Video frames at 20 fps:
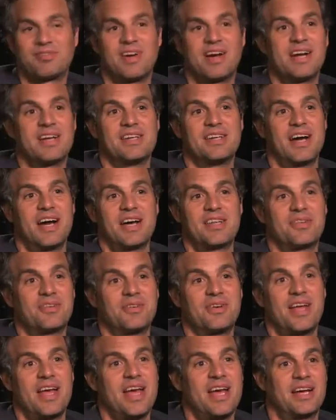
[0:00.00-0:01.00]
find
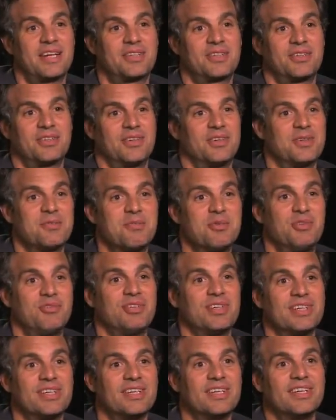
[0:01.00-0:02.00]
either an actor or a
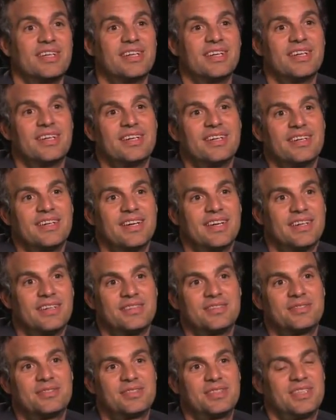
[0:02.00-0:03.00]
movie
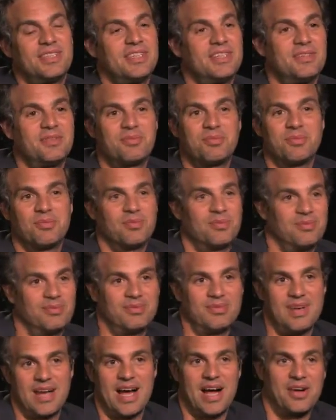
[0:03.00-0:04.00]
and see
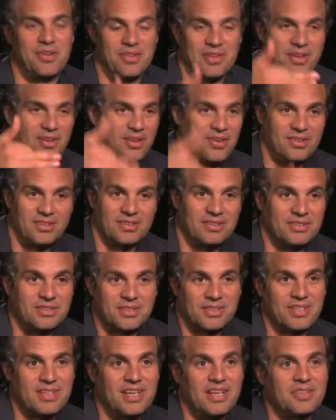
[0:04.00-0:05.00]
how they all
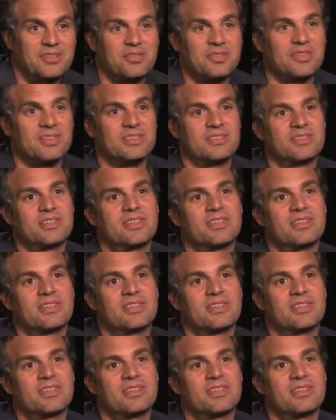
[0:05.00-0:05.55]
interconnect with each